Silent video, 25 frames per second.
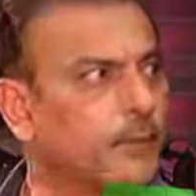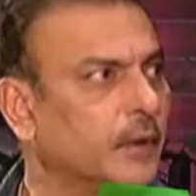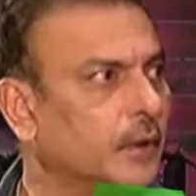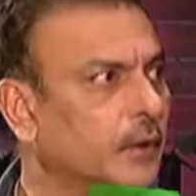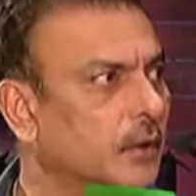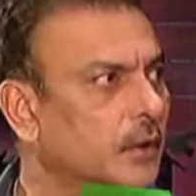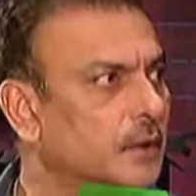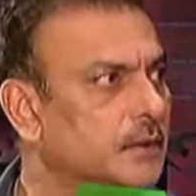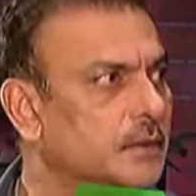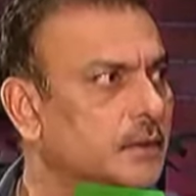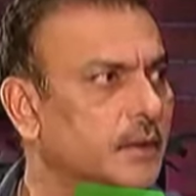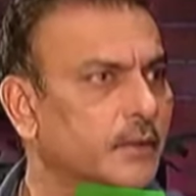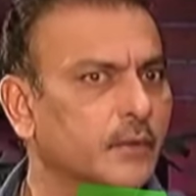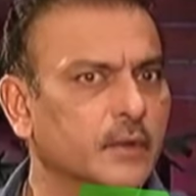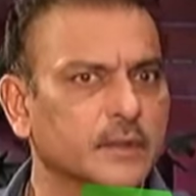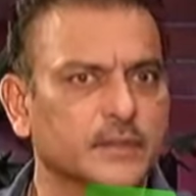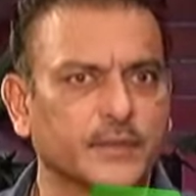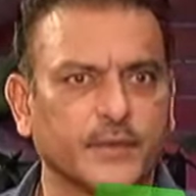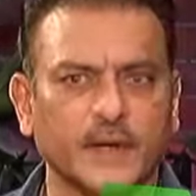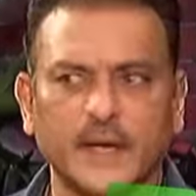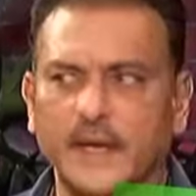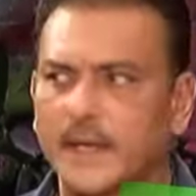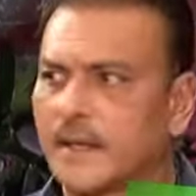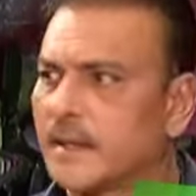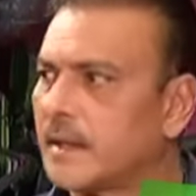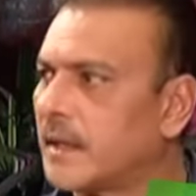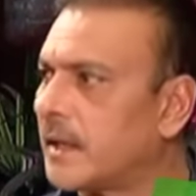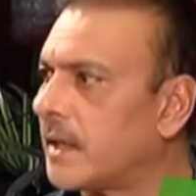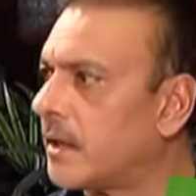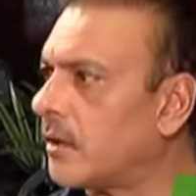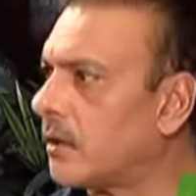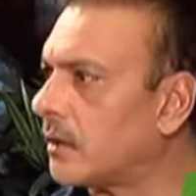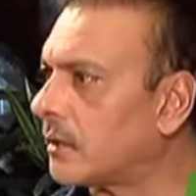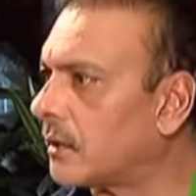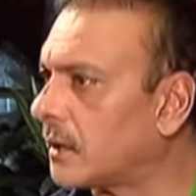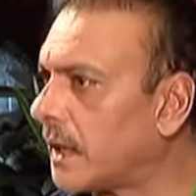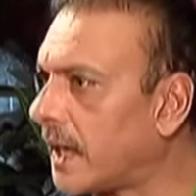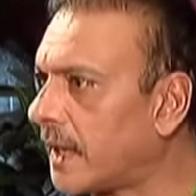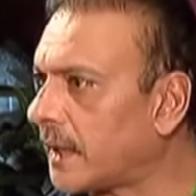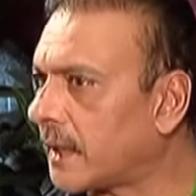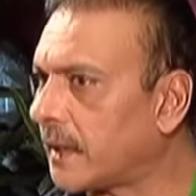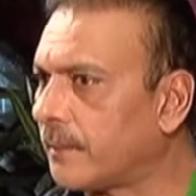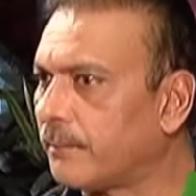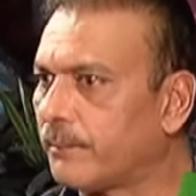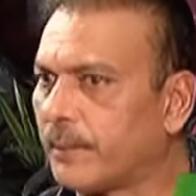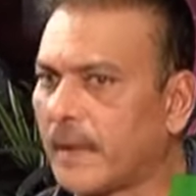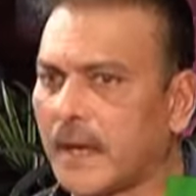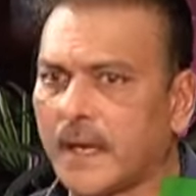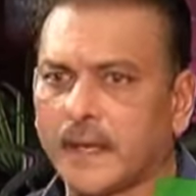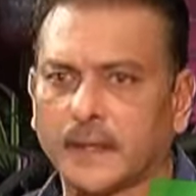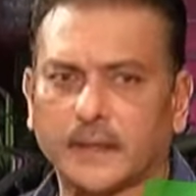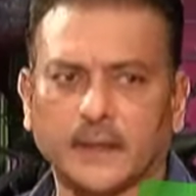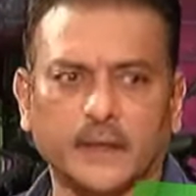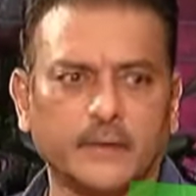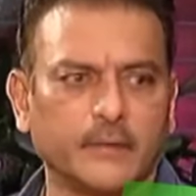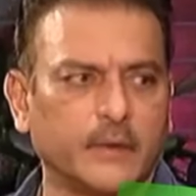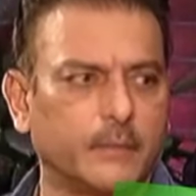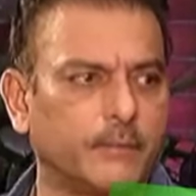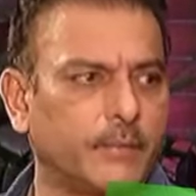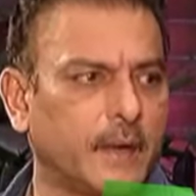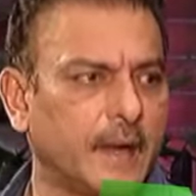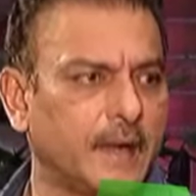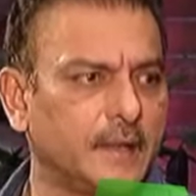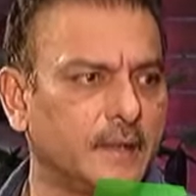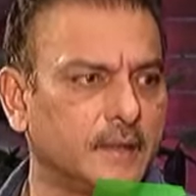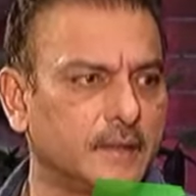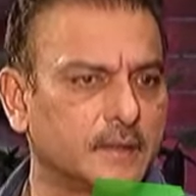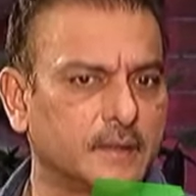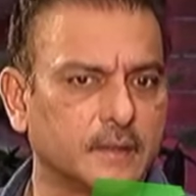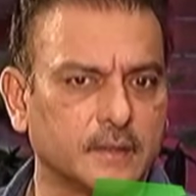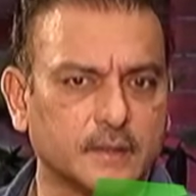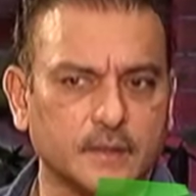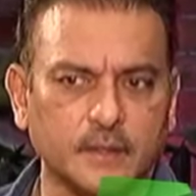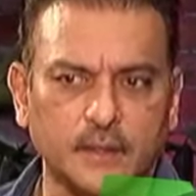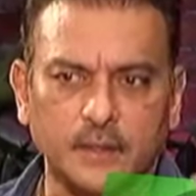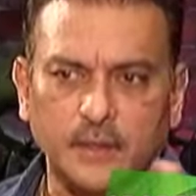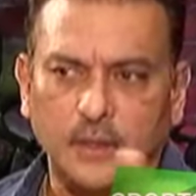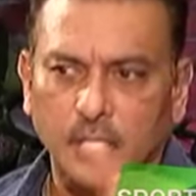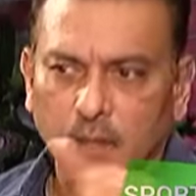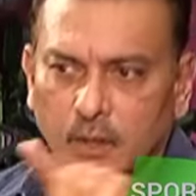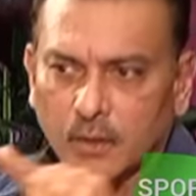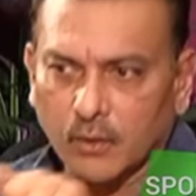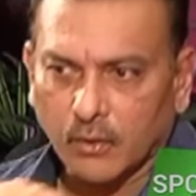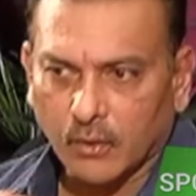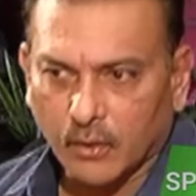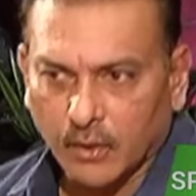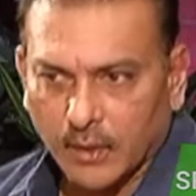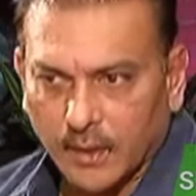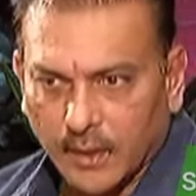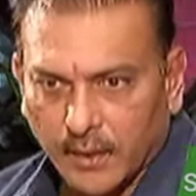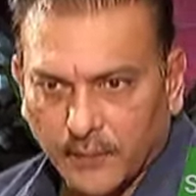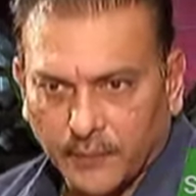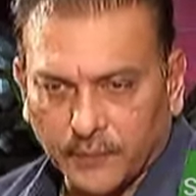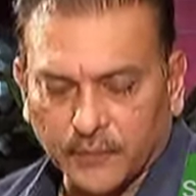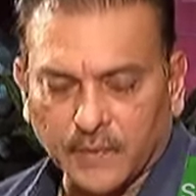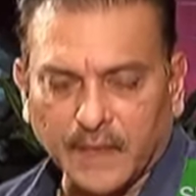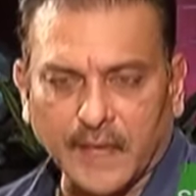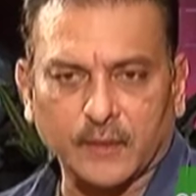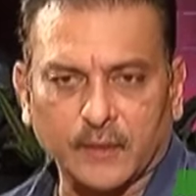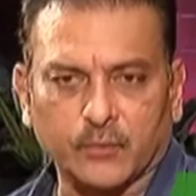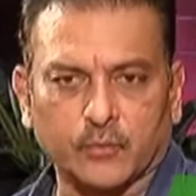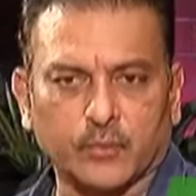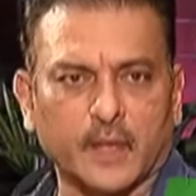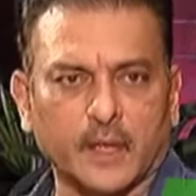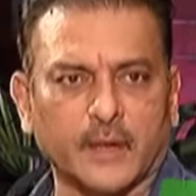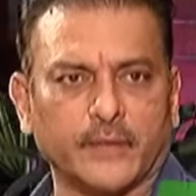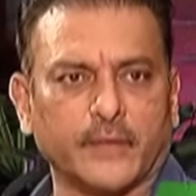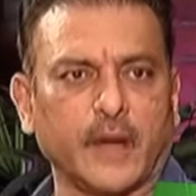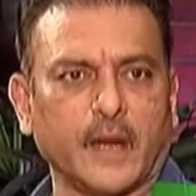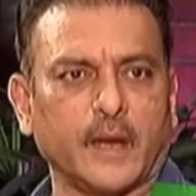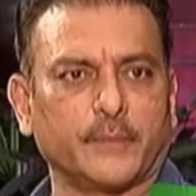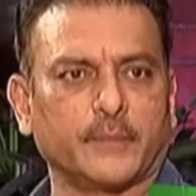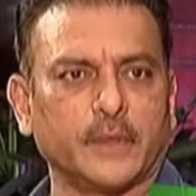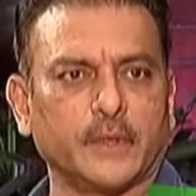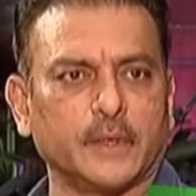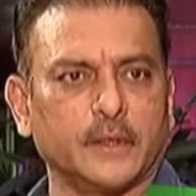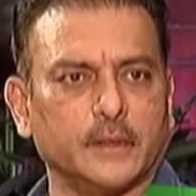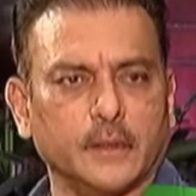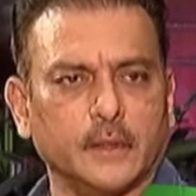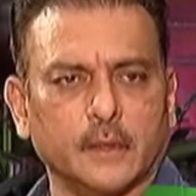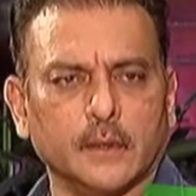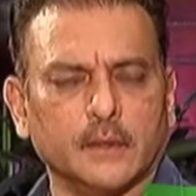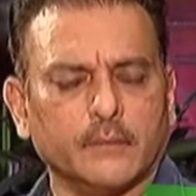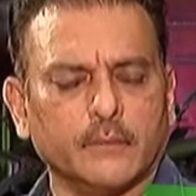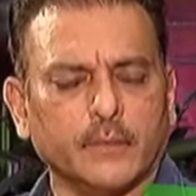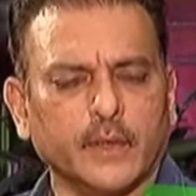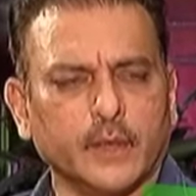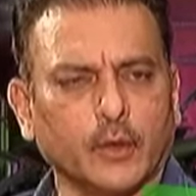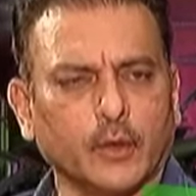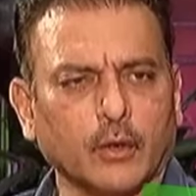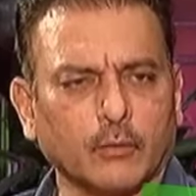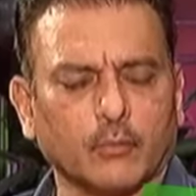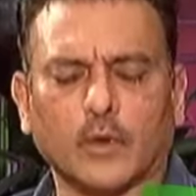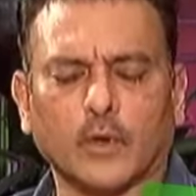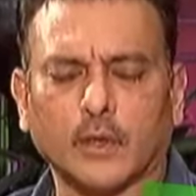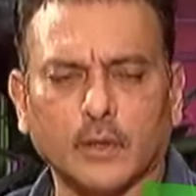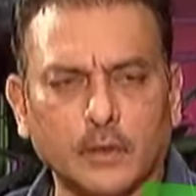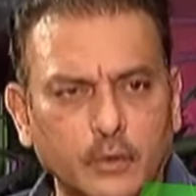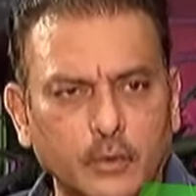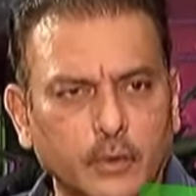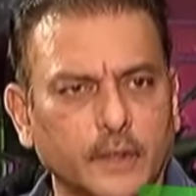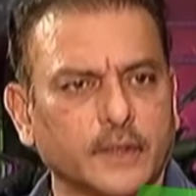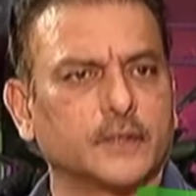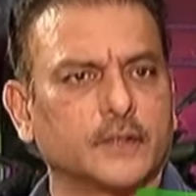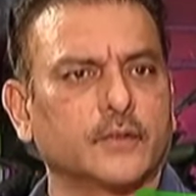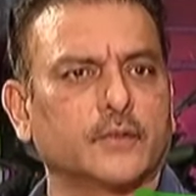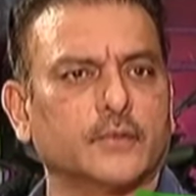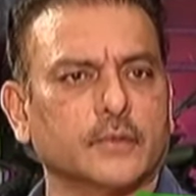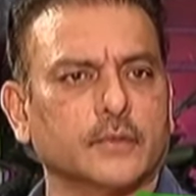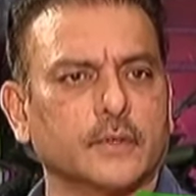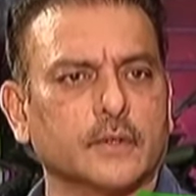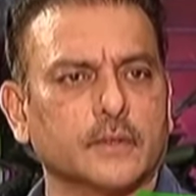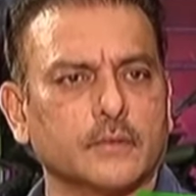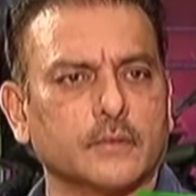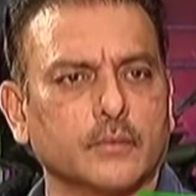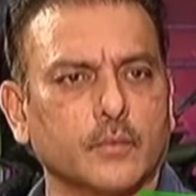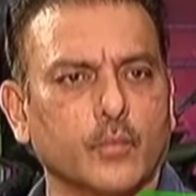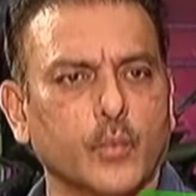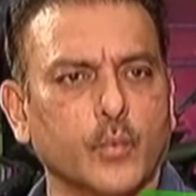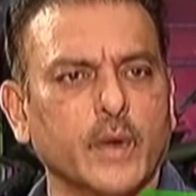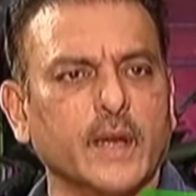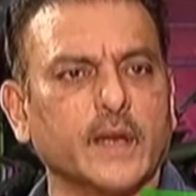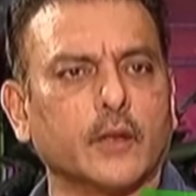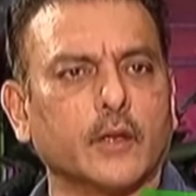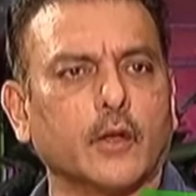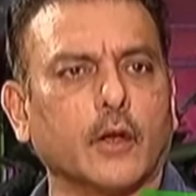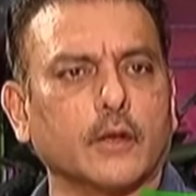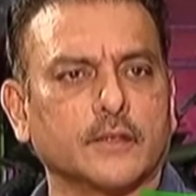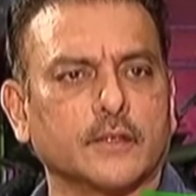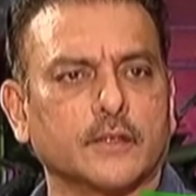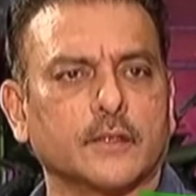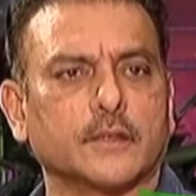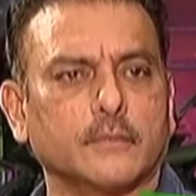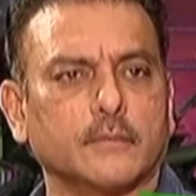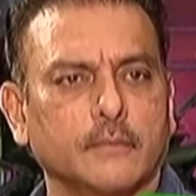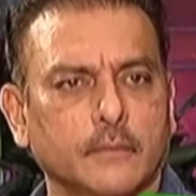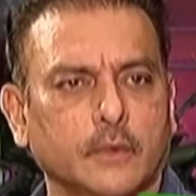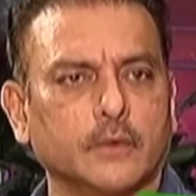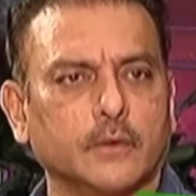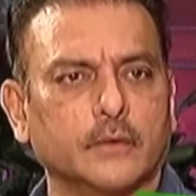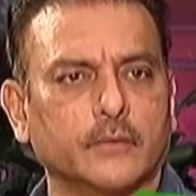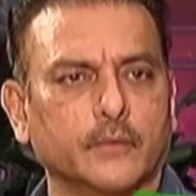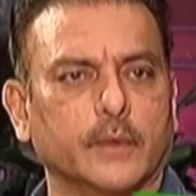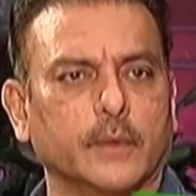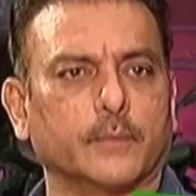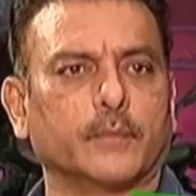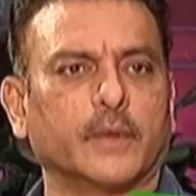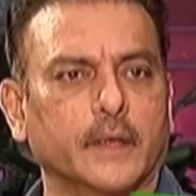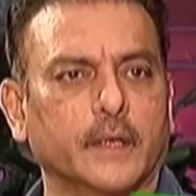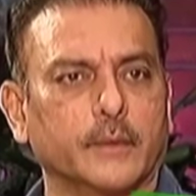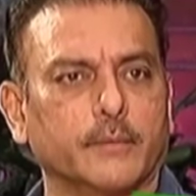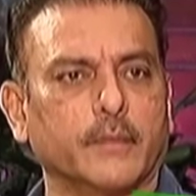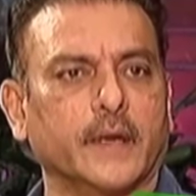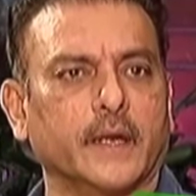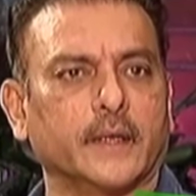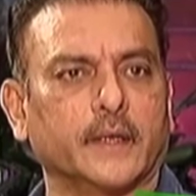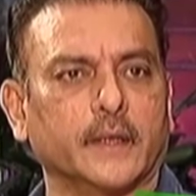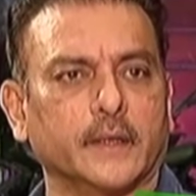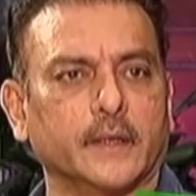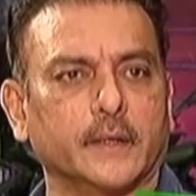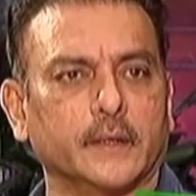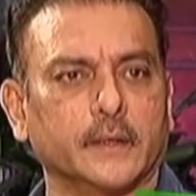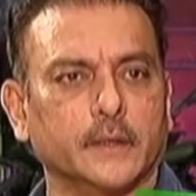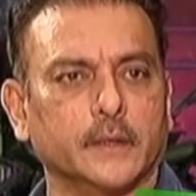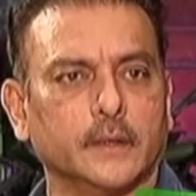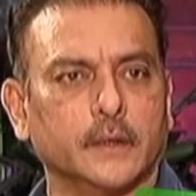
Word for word: because there was rain there or that umpire gave a bad decision, or if that would have happened, we don't want no excuses. We lost because we played badly.